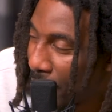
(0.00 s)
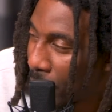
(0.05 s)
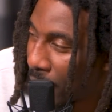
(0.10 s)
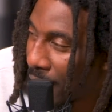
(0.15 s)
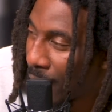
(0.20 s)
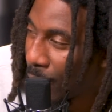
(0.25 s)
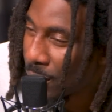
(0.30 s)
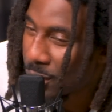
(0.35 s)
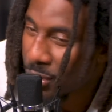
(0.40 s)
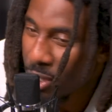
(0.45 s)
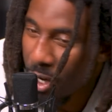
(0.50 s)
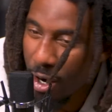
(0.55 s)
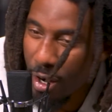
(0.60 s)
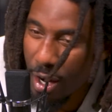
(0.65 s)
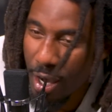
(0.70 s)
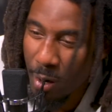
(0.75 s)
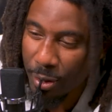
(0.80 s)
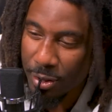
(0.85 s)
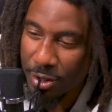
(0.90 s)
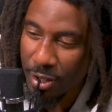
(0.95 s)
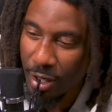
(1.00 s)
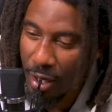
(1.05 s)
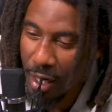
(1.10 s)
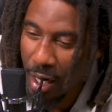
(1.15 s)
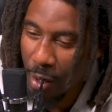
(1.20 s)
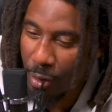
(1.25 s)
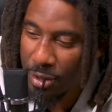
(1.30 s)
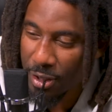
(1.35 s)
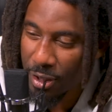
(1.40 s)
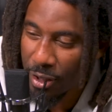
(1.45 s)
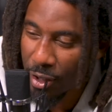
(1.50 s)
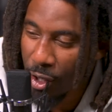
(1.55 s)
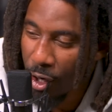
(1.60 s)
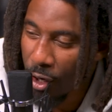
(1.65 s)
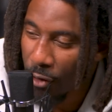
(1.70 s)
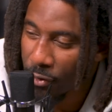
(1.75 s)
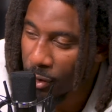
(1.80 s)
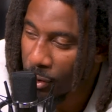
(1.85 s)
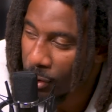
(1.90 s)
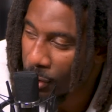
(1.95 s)
But I was
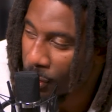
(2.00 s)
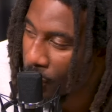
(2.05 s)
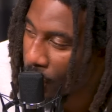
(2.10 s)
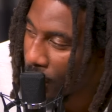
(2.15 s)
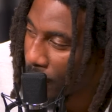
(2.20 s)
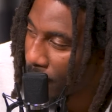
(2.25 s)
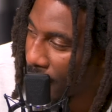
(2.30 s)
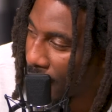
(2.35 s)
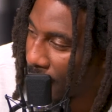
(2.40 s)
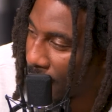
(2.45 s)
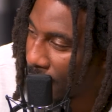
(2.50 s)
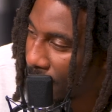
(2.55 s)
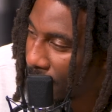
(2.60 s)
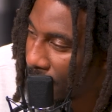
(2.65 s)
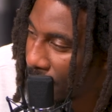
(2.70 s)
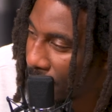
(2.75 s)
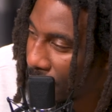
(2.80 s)
engulfed in New York, man.